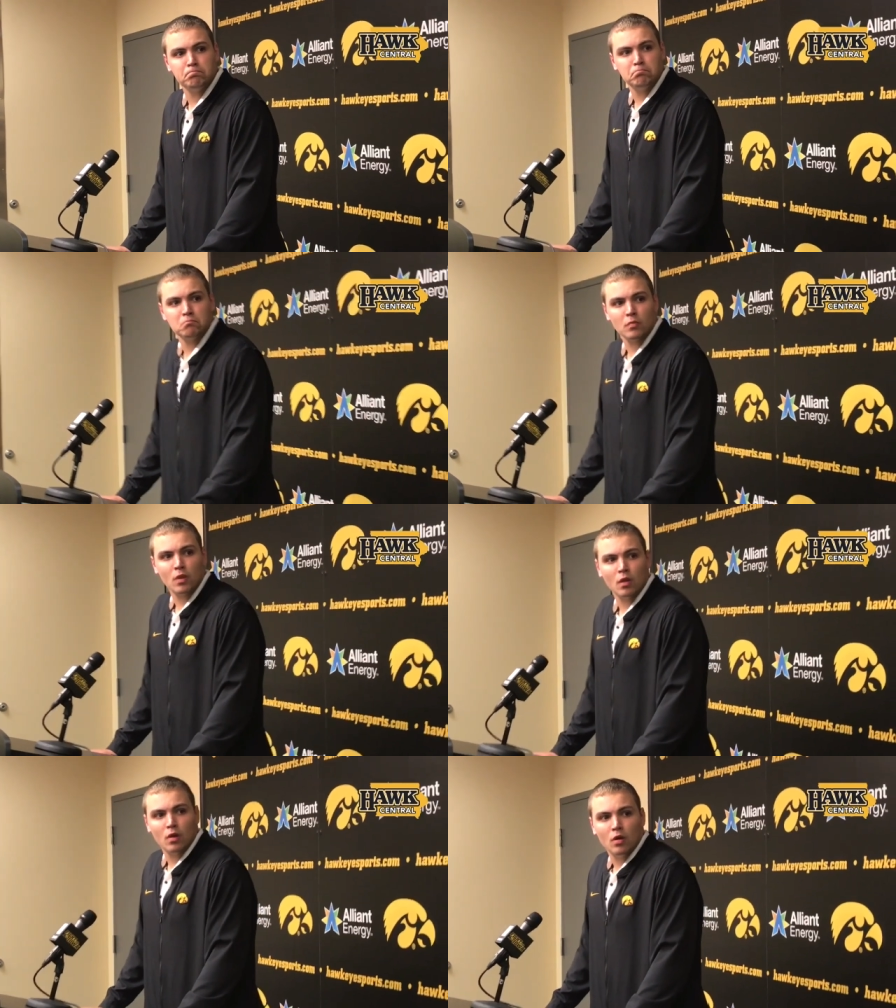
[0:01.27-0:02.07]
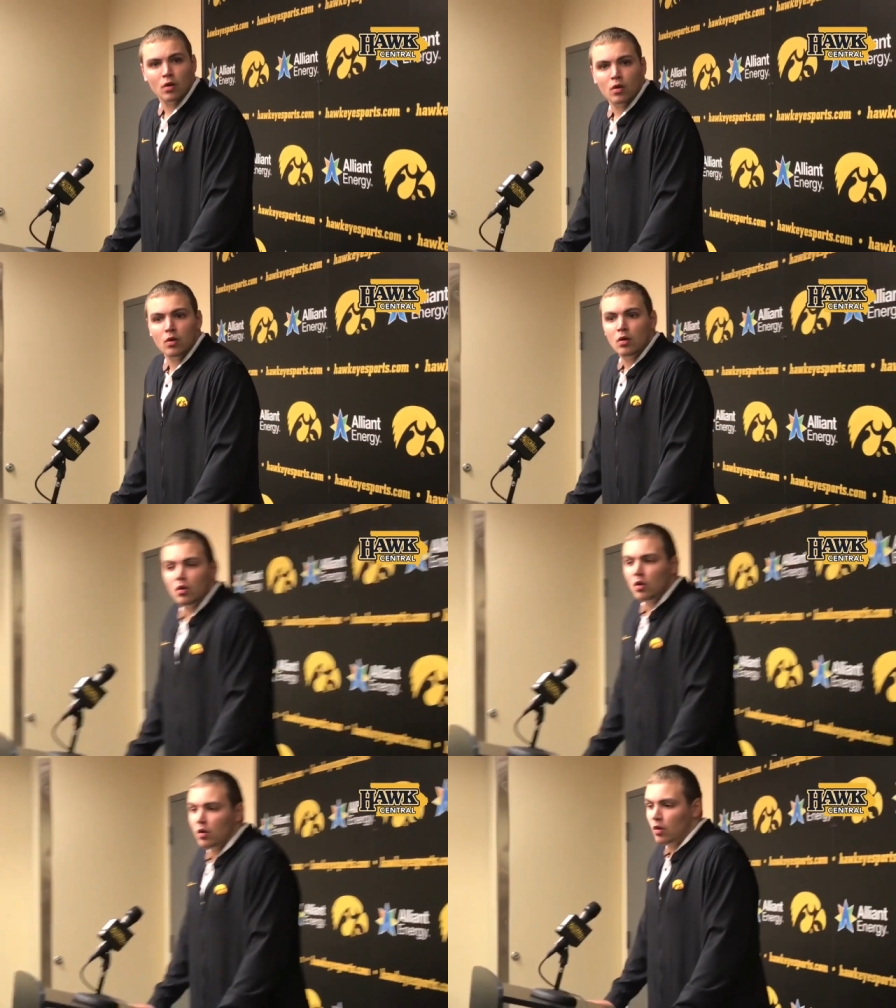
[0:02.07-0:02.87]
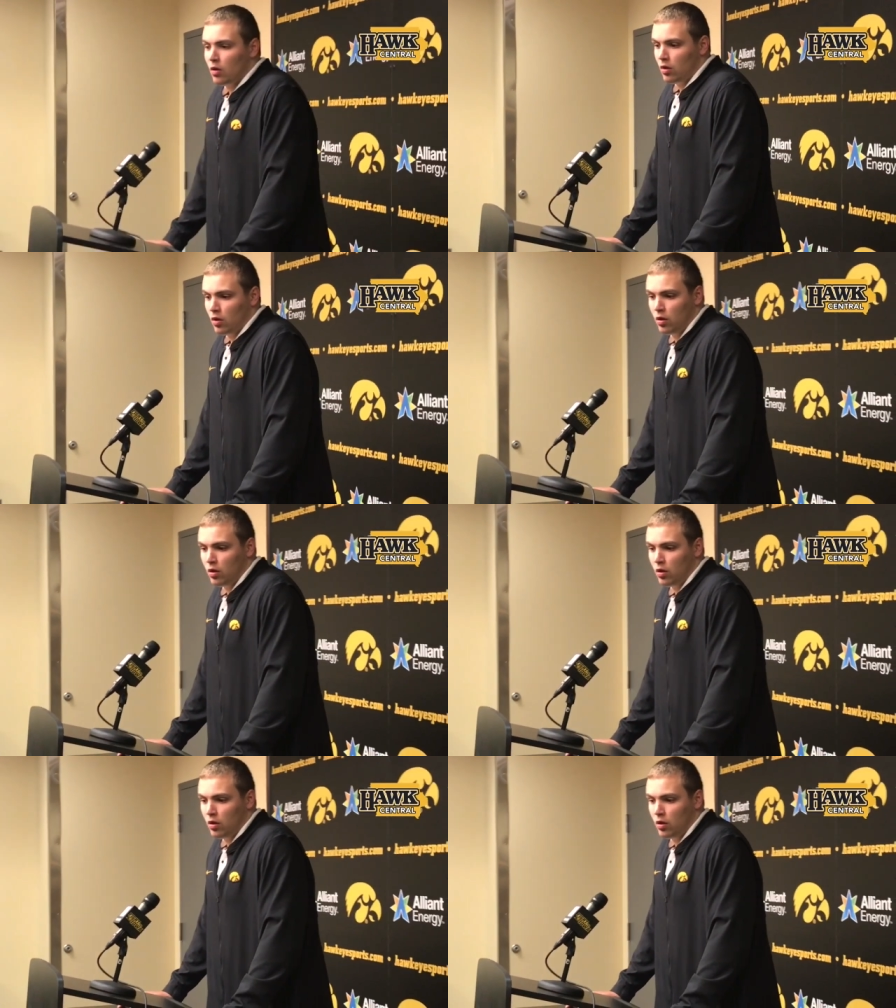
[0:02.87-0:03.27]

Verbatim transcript: What else can you guys do to help that?